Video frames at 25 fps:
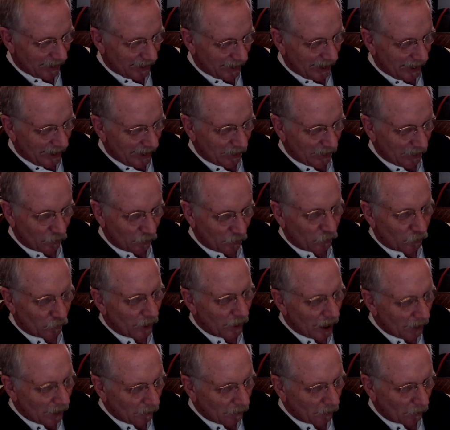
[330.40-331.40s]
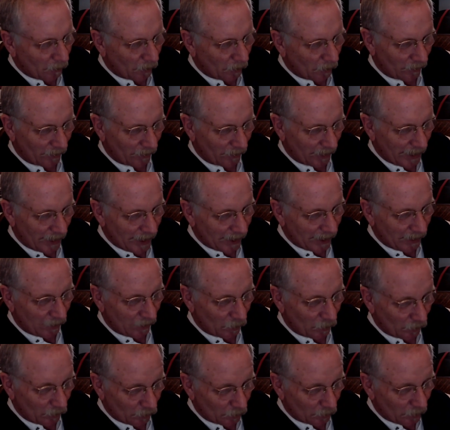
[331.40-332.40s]
It is probable that Annie
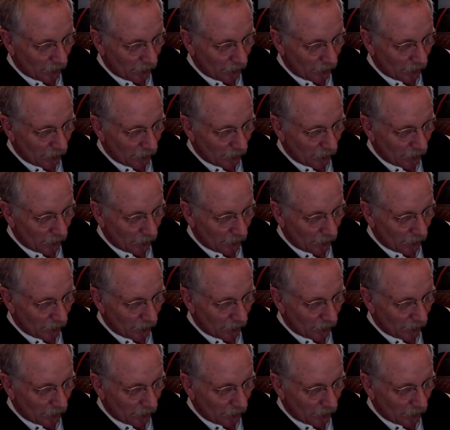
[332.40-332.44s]
was a